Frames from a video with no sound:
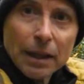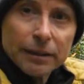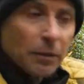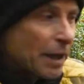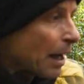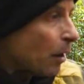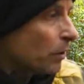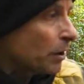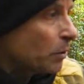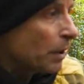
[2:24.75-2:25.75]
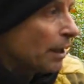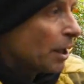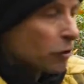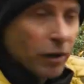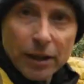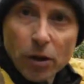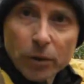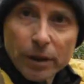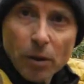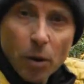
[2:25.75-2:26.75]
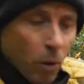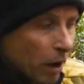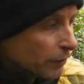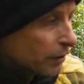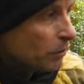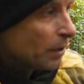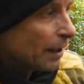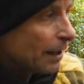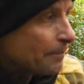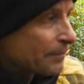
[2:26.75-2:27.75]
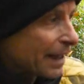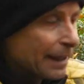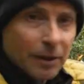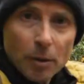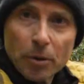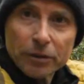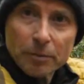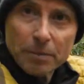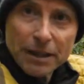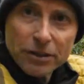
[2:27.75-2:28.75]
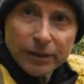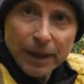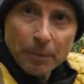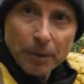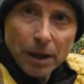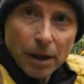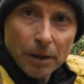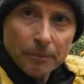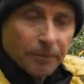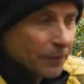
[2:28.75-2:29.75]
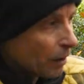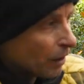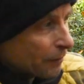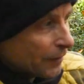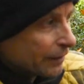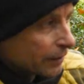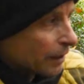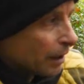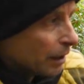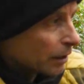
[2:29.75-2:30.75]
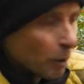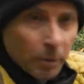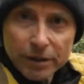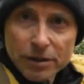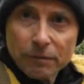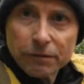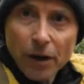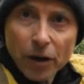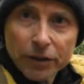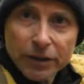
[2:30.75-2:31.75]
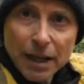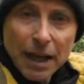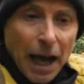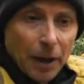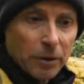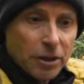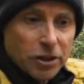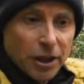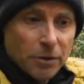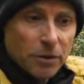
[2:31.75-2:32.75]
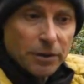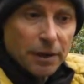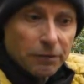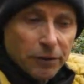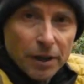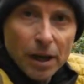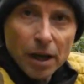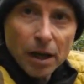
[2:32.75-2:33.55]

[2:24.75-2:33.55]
So yeah, I'm going to crack on. What I'll do is I'll put some pictures up of this composition first, and I'm going to show you different